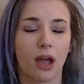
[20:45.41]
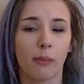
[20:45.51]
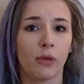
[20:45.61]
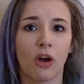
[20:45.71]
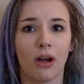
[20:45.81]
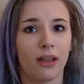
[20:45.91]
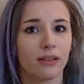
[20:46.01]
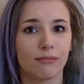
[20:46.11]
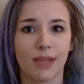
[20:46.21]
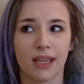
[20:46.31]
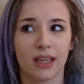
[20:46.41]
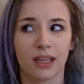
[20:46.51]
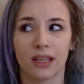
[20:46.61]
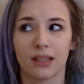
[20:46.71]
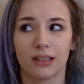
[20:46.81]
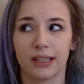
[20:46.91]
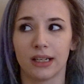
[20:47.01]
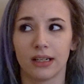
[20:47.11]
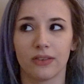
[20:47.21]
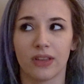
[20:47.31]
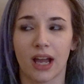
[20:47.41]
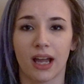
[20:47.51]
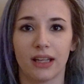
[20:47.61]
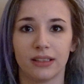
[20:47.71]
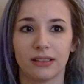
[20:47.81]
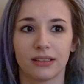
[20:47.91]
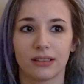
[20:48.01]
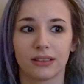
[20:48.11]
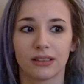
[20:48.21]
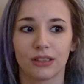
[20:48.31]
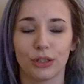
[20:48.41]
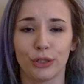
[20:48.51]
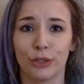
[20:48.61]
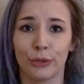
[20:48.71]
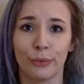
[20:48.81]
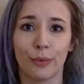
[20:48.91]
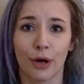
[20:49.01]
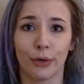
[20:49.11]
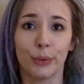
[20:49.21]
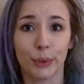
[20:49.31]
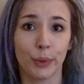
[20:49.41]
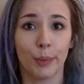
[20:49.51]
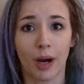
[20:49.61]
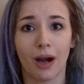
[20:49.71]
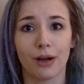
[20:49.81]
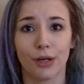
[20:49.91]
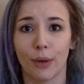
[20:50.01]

I'm not making it clear that you are who you are.